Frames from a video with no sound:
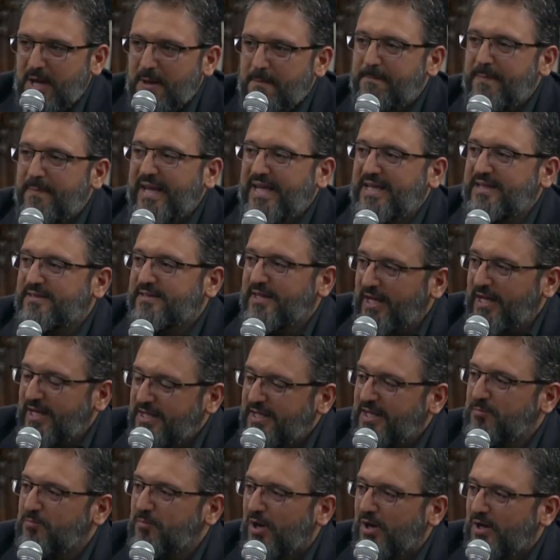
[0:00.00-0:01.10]

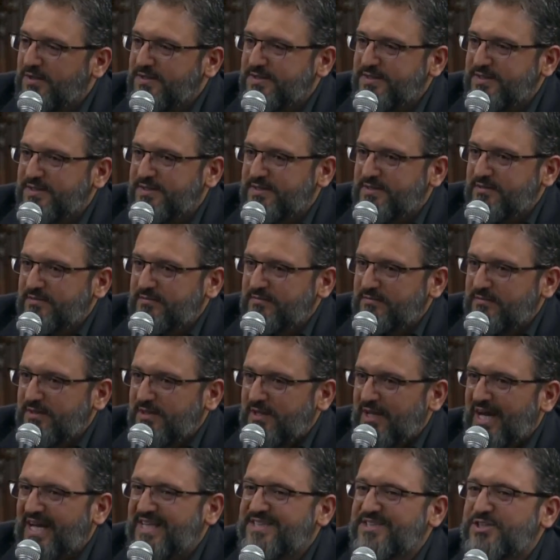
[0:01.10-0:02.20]
maintaining mosques,
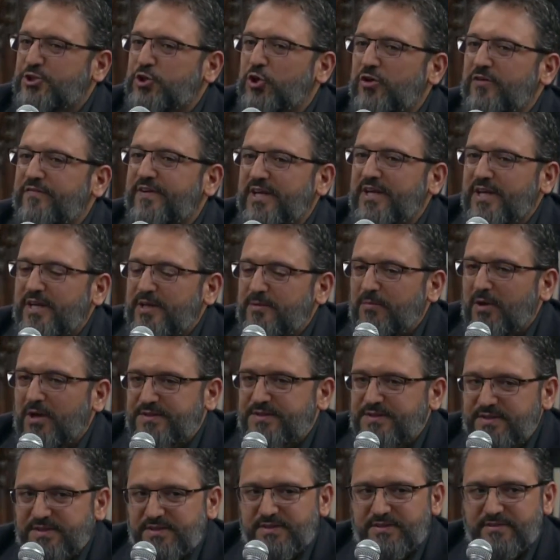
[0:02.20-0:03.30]
and serving in
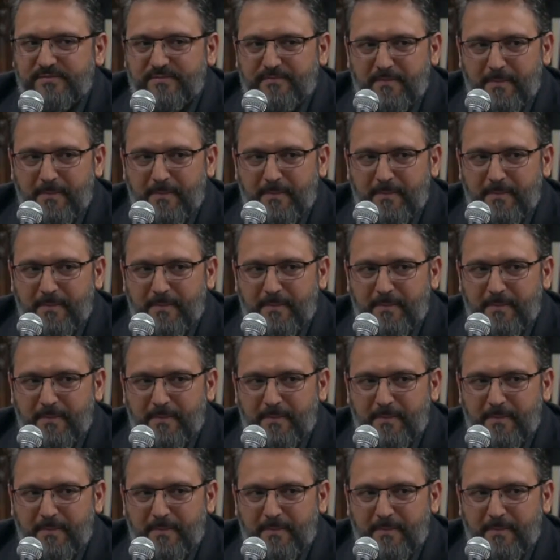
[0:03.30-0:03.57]
mosques.